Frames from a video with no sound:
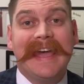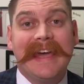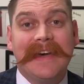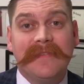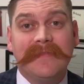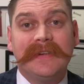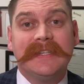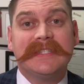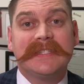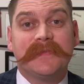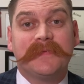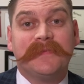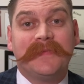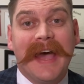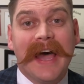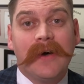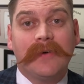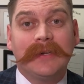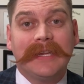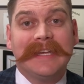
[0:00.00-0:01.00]
evidence
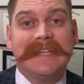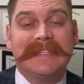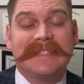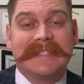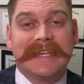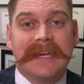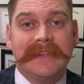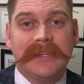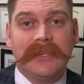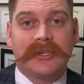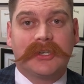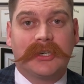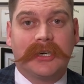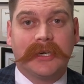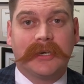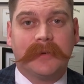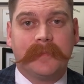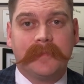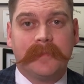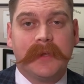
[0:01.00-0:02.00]
found inside the
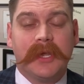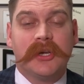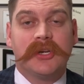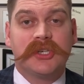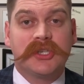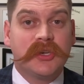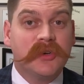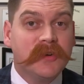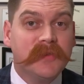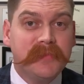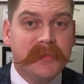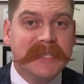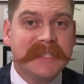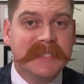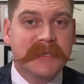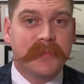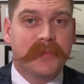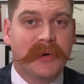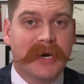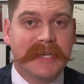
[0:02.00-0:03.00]
trunk should have been
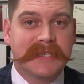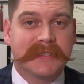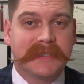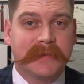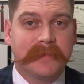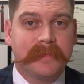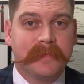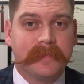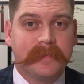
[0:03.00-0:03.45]
suppressed